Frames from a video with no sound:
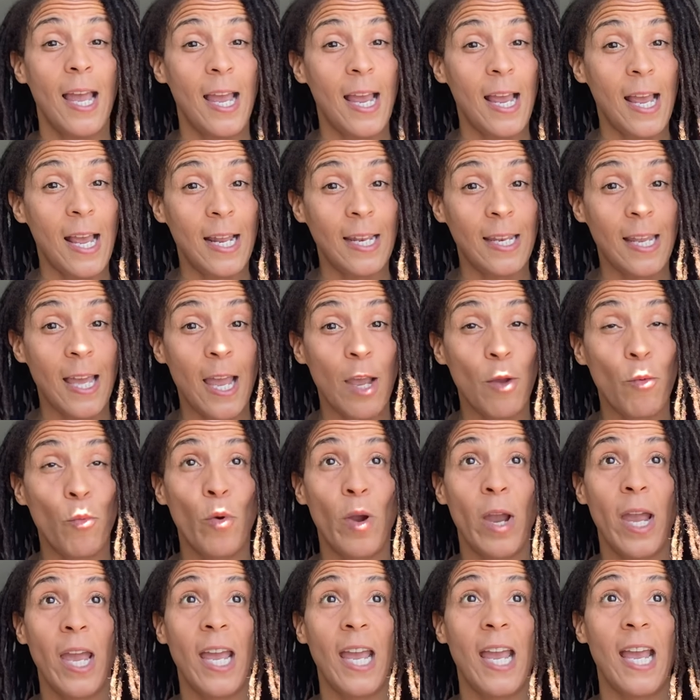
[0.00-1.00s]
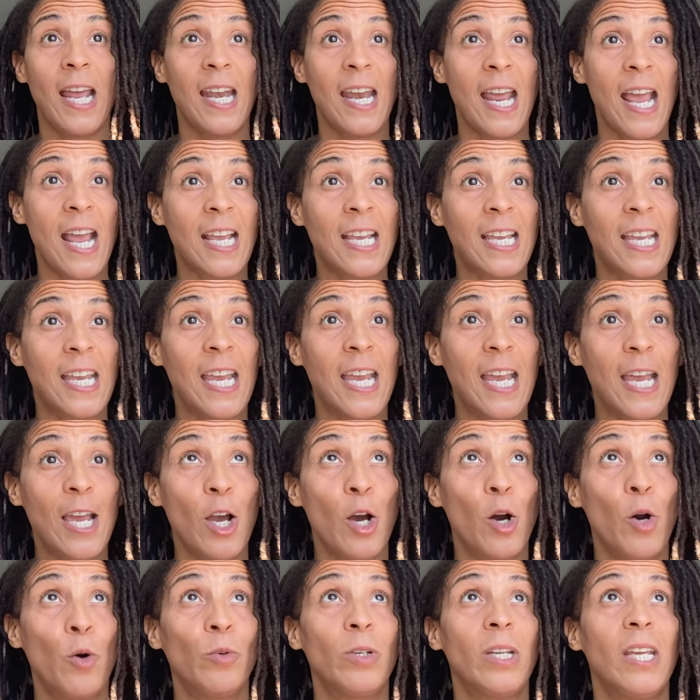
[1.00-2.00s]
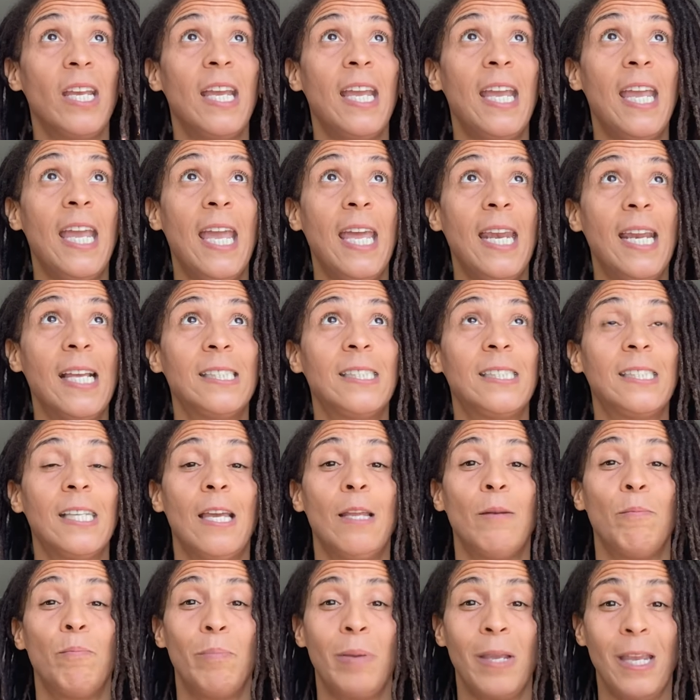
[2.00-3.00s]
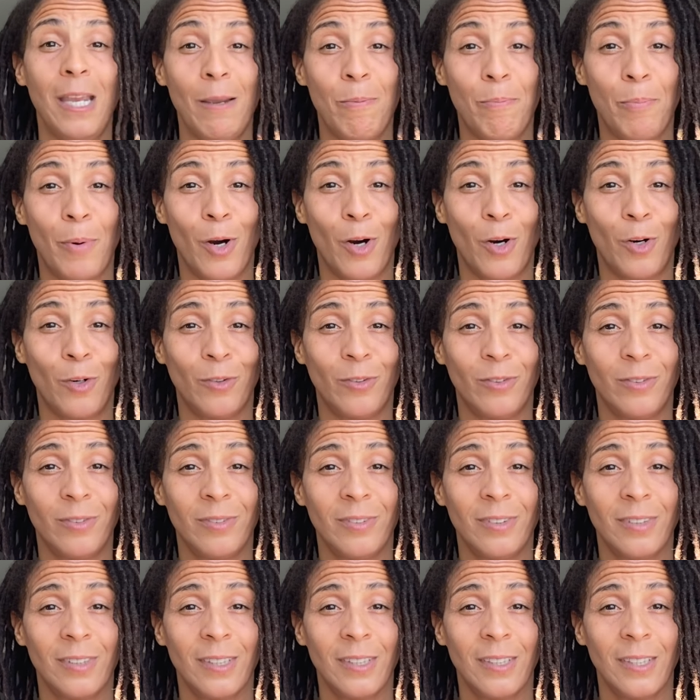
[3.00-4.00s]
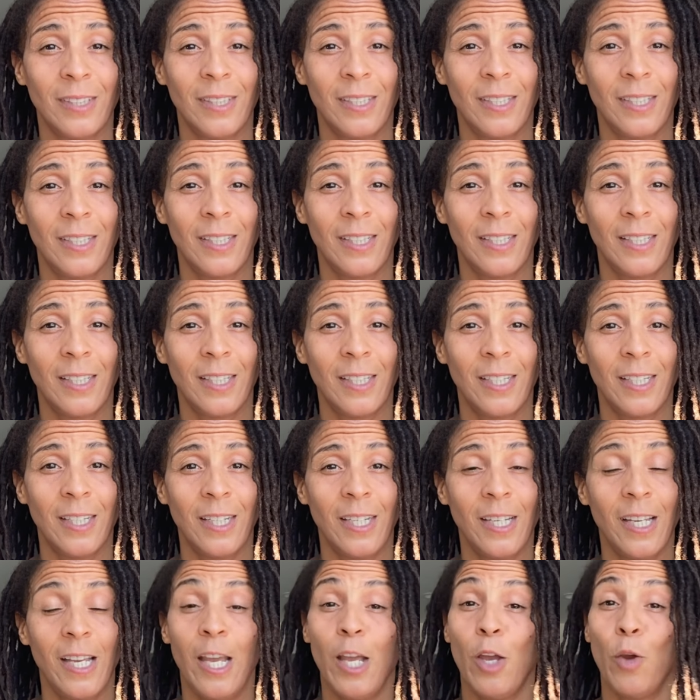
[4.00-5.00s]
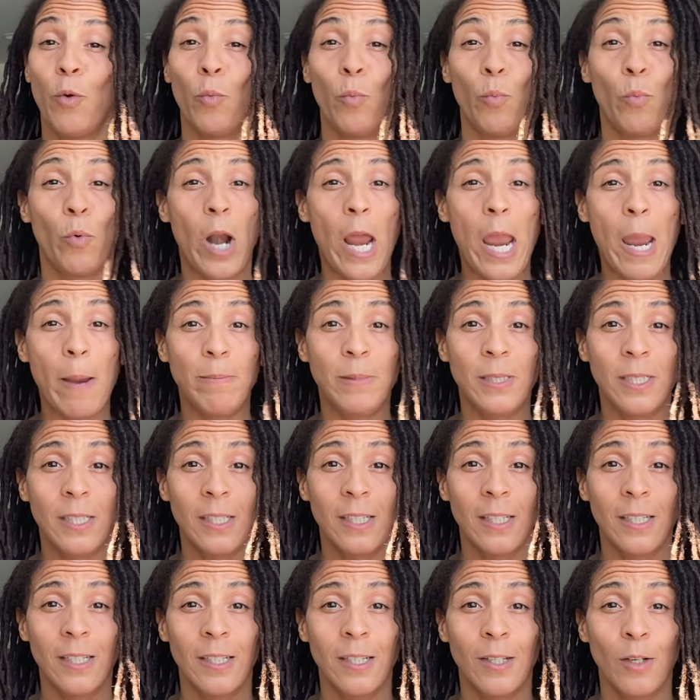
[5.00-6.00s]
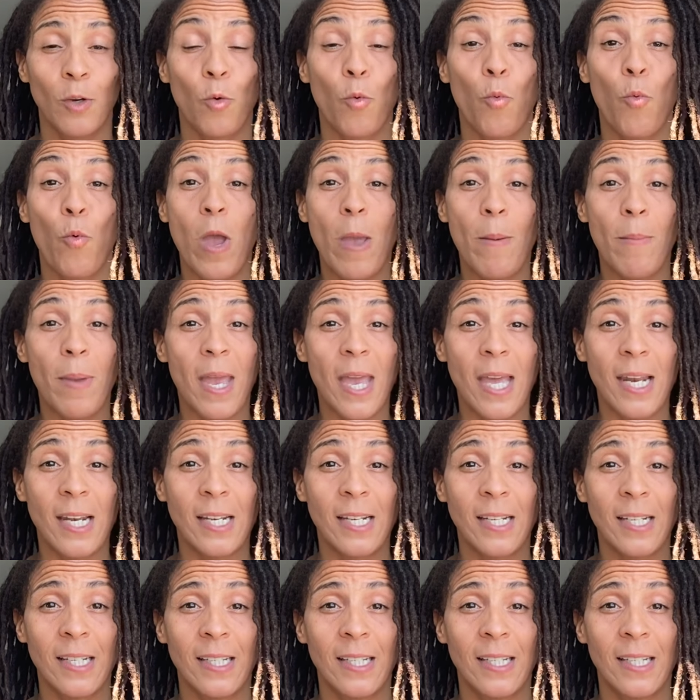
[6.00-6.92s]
and they went and they killed innocent people, raped women.